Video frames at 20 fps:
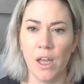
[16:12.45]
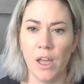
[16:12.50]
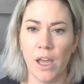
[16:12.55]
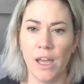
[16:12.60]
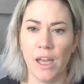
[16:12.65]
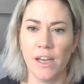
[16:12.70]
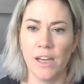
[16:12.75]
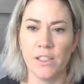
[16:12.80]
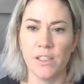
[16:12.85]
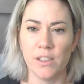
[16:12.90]

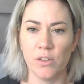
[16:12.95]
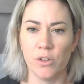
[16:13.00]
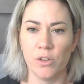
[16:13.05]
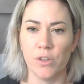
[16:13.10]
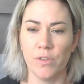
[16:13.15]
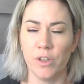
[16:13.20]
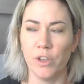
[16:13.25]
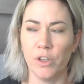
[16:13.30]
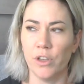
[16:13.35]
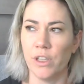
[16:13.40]
and it's sort of
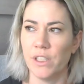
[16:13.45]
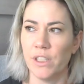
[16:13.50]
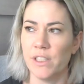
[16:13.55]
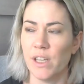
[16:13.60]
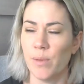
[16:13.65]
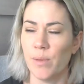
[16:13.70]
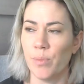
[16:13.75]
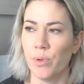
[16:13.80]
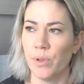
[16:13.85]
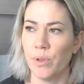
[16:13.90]
a good
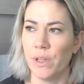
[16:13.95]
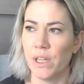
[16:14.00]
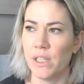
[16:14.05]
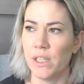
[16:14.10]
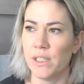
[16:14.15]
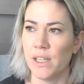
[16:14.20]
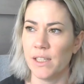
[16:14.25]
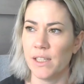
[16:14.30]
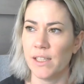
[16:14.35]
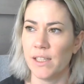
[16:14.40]
example in the
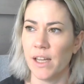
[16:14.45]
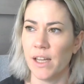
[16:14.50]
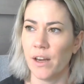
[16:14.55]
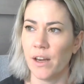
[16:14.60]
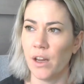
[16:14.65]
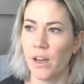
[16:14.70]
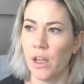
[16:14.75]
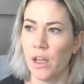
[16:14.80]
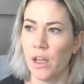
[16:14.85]
sense that